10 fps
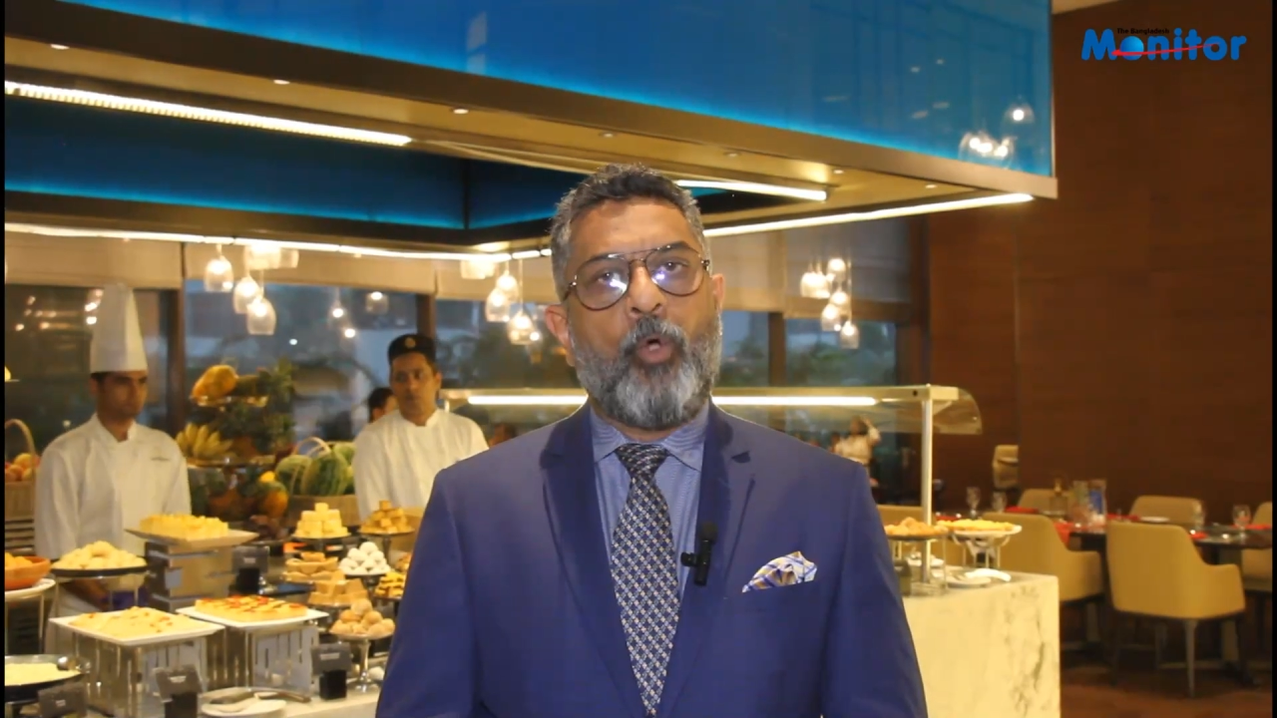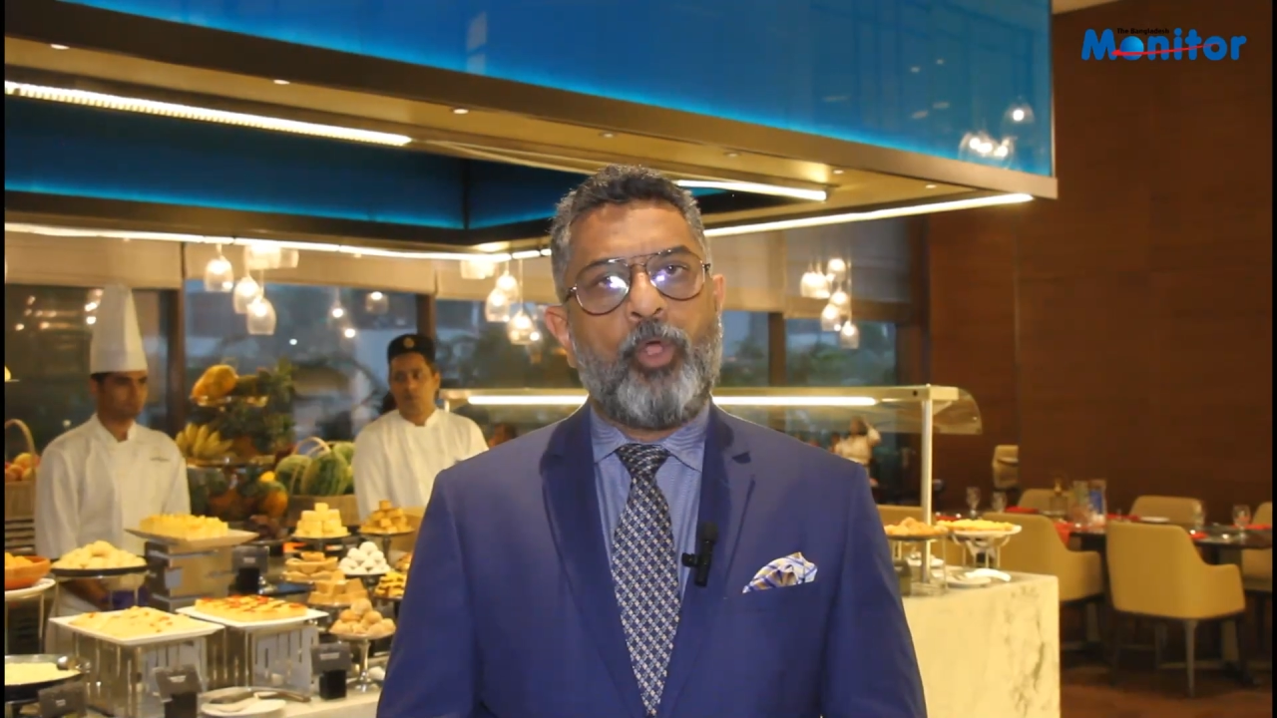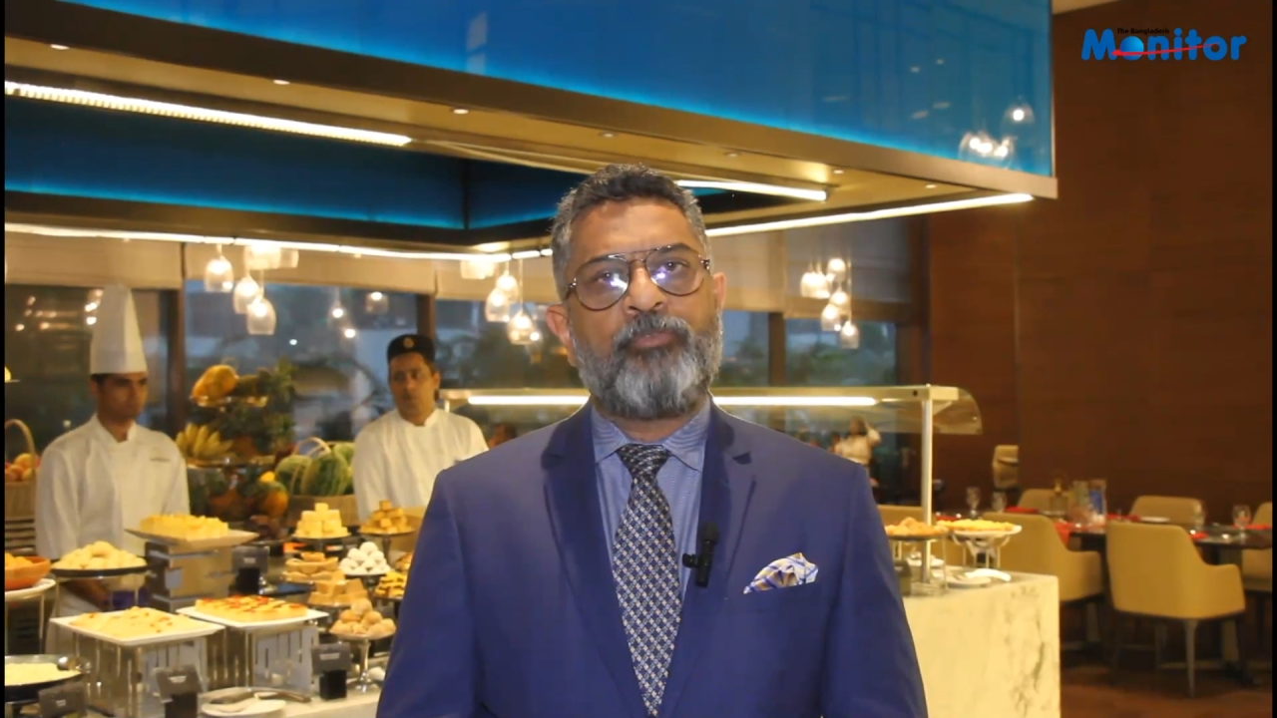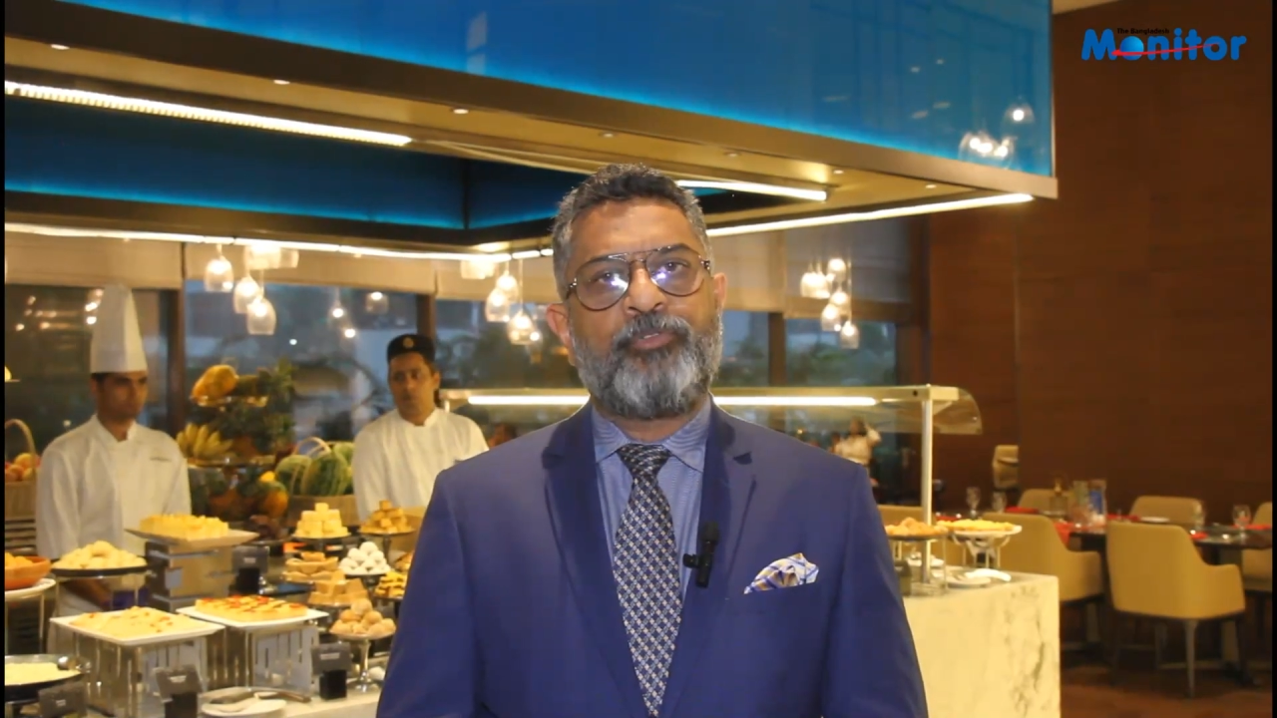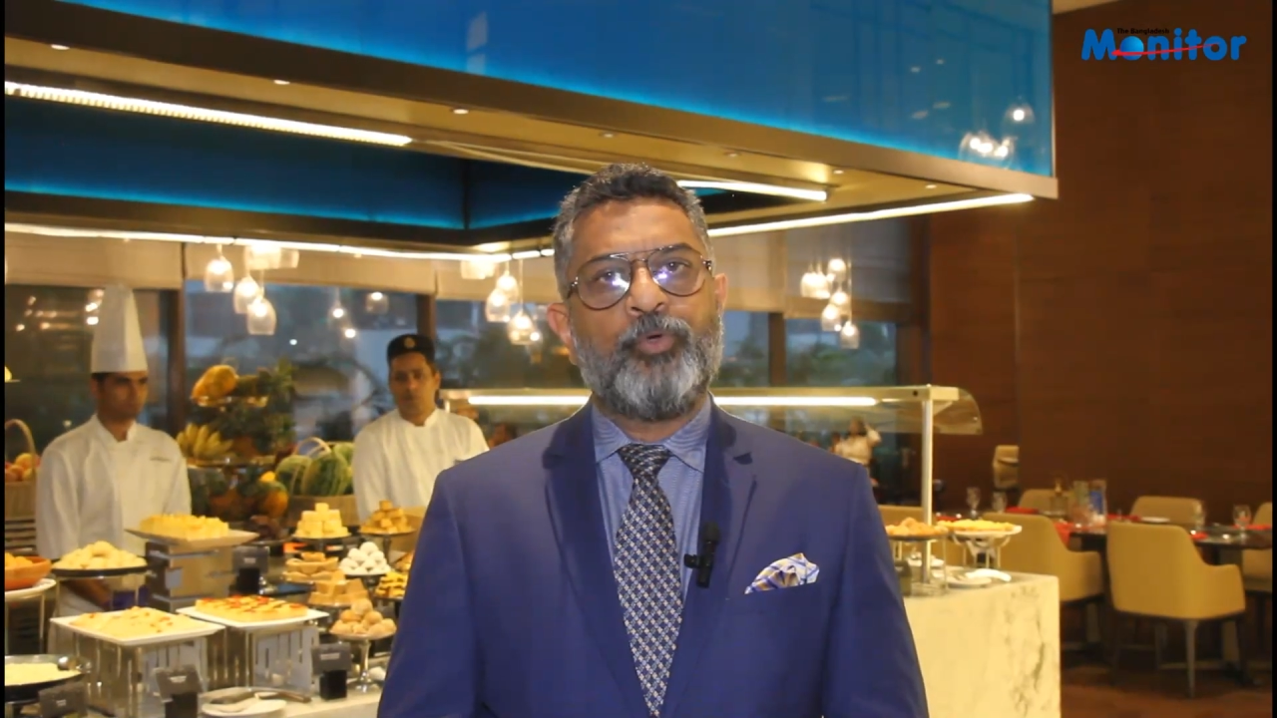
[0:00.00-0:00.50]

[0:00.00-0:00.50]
all of